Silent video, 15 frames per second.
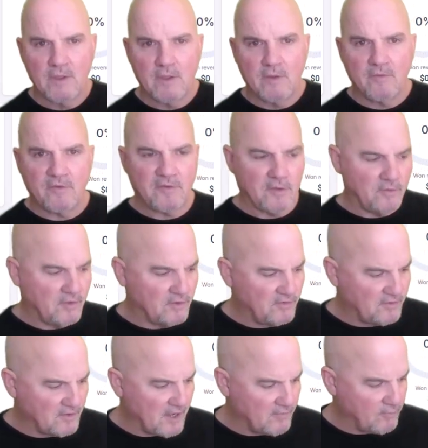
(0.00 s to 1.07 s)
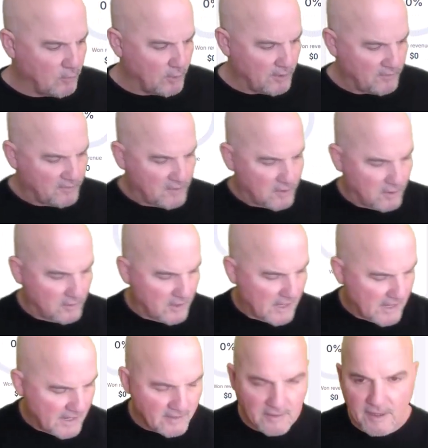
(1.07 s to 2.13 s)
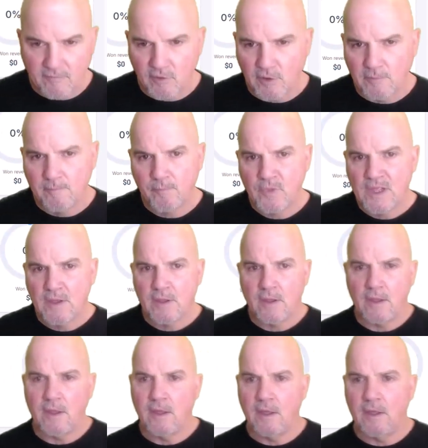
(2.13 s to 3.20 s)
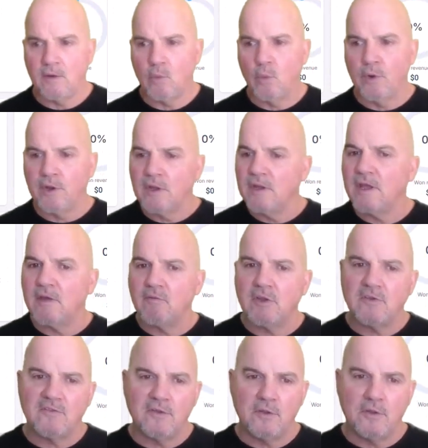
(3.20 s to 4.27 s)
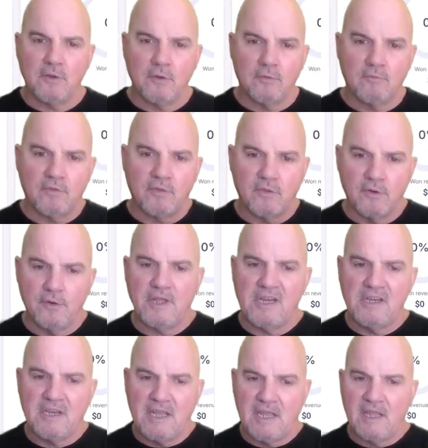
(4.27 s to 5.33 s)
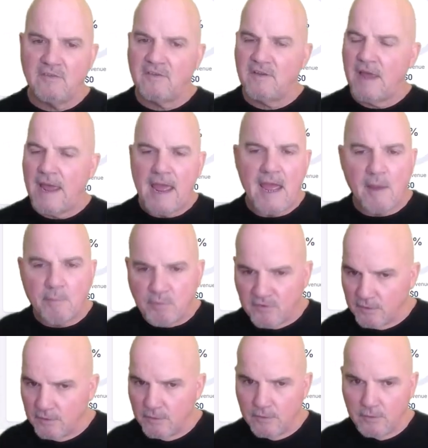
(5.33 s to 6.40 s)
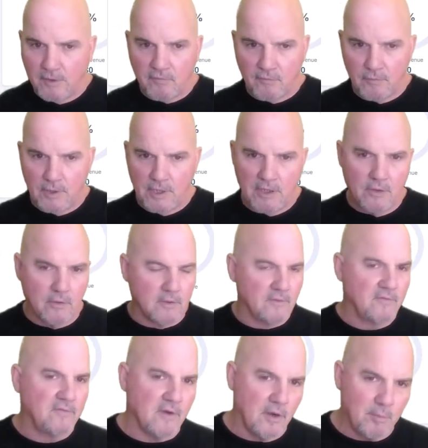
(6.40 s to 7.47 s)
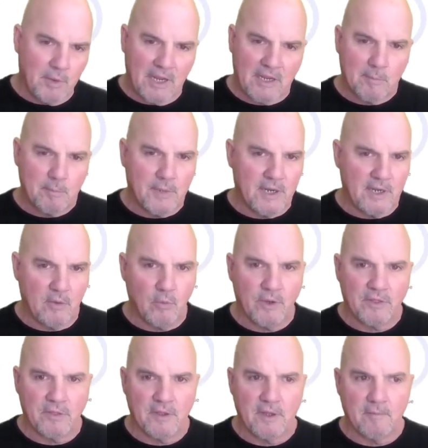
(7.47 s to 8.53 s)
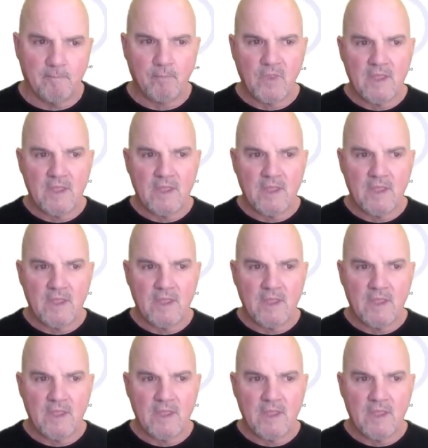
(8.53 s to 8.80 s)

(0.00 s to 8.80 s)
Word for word: so this software is called High Level. And we're going to give it to you 30 days absolutely free. You can start making money with it